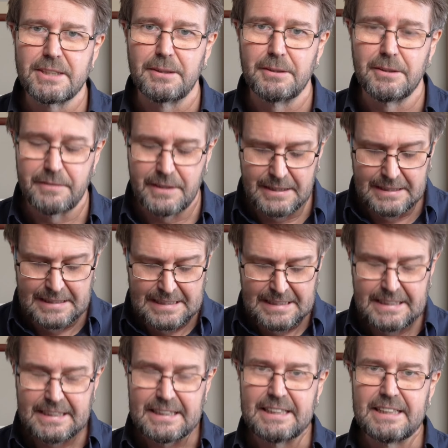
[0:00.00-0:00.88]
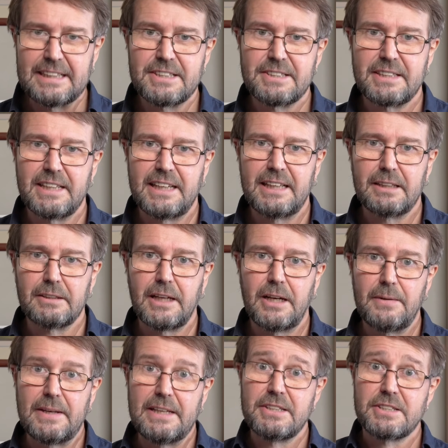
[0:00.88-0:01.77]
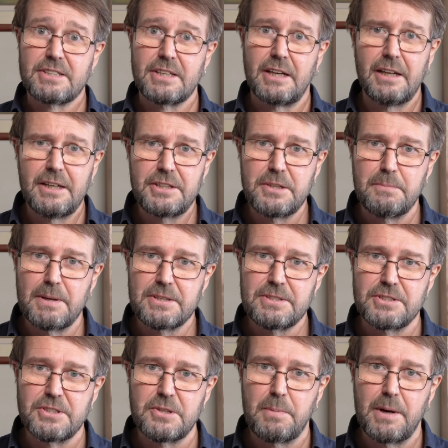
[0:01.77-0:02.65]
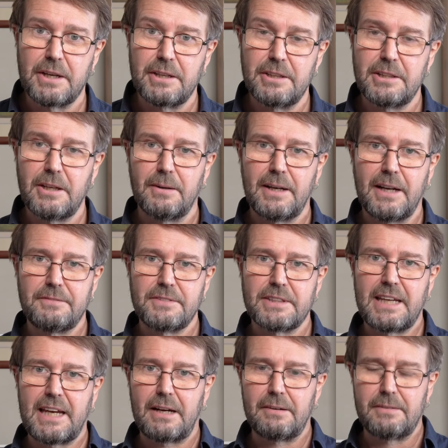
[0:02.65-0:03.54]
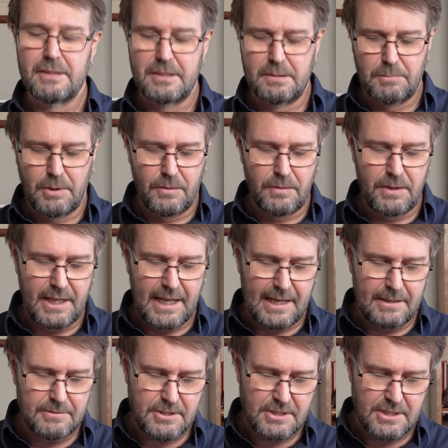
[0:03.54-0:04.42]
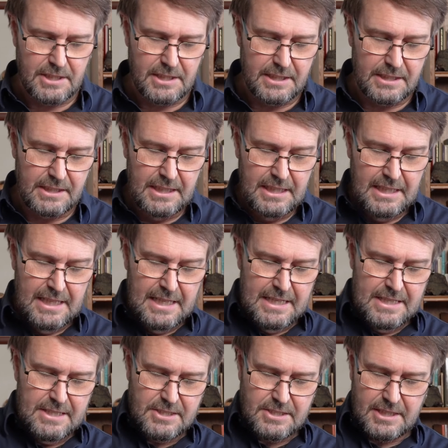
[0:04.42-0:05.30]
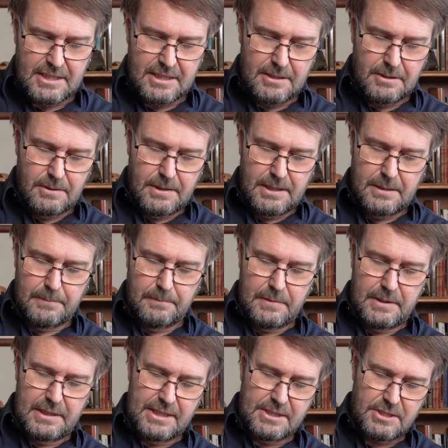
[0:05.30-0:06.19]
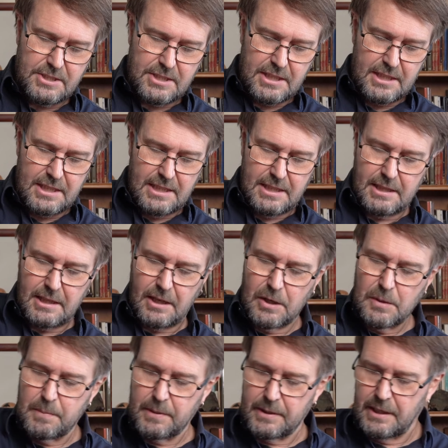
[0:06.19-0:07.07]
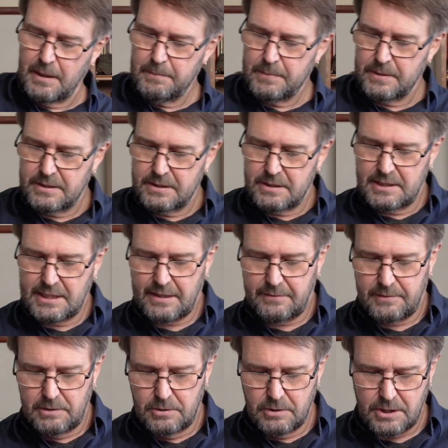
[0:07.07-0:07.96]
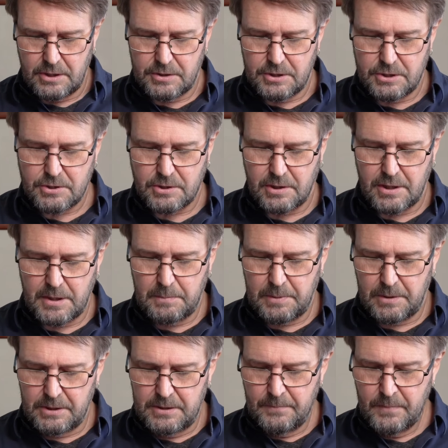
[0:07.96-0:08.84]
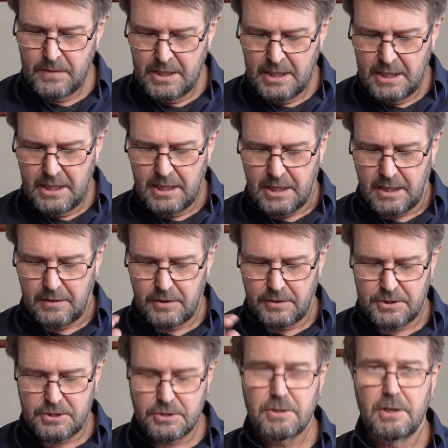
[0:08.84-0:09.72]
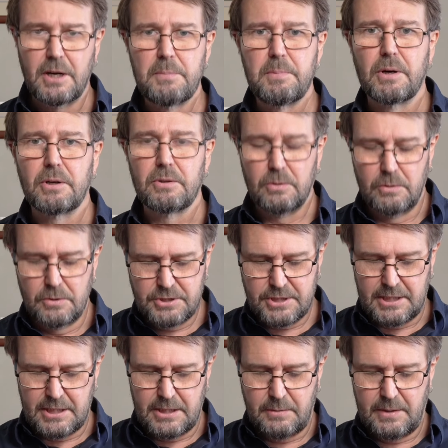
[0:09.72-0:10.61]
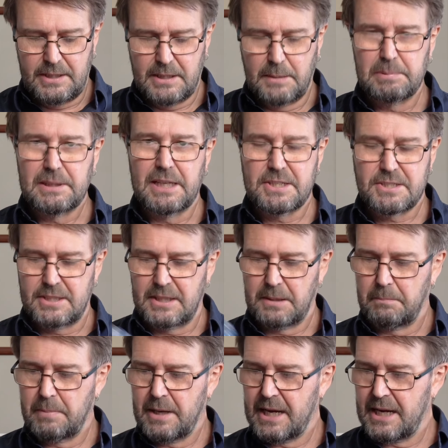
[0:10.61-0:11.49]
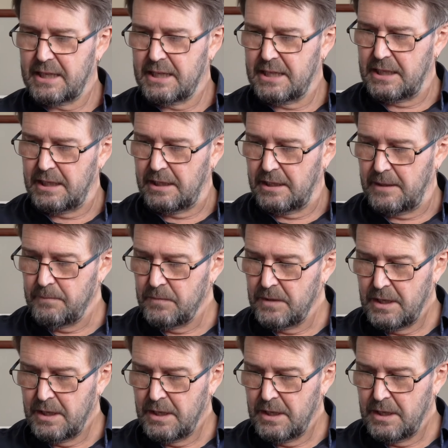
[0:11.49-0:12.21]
however, is they'll go inside your messenger bag. You don't have to carry them on the outside. So let's open up and have a look at the tripod. I've got the tripod also in a plastic bag here,